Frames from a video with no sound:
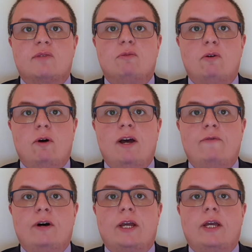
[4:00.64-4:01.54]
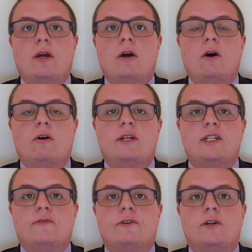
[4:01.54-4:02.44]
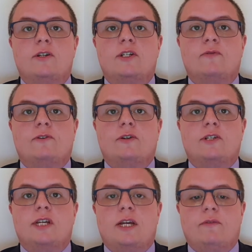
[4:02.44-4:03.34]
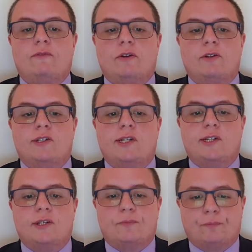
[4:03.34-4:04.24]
more heavily on its first thirteen verses.